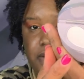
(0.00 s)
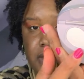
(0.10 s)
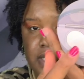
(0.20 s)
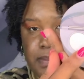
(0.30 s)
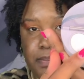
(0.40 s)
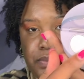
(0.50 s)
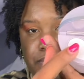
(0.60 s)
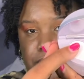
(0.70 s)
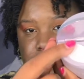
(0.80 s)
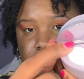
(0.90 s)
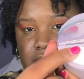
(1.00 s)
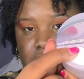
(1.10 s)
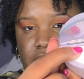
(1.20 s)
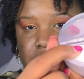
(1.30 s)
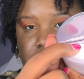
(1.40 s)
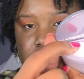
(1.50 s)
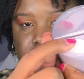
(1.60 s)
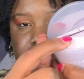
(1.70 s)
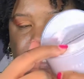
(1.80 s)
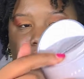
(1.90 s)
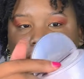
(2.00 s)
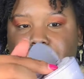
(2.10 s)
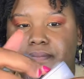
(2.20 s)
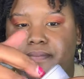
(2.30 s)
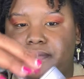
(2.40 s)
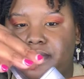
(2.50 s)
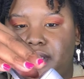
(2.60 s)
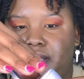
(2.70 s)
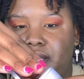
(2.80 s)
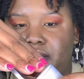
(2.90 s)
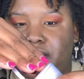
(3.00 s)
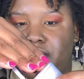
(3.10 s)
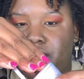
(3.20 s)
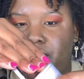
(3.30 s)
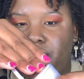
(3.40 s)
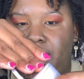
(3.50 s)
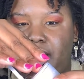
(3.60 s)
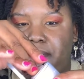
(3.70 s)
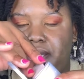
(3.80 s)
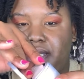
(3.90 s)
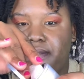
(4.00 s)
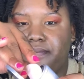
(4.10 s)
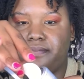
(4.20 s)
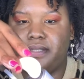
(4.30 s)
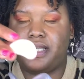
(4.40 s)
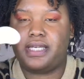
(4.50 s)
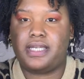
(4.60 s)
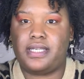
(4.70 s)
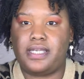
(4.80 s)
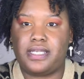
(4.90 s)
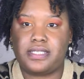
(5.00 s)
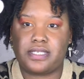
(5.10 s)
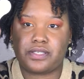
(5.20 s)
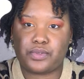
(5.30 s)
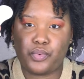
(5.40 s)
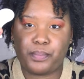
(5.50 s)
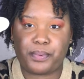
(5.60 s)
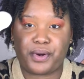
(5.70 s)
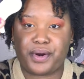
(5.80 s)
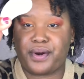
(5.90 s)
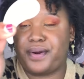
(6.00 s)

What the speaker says: spoon. You click it, you grab it, and it's a scooper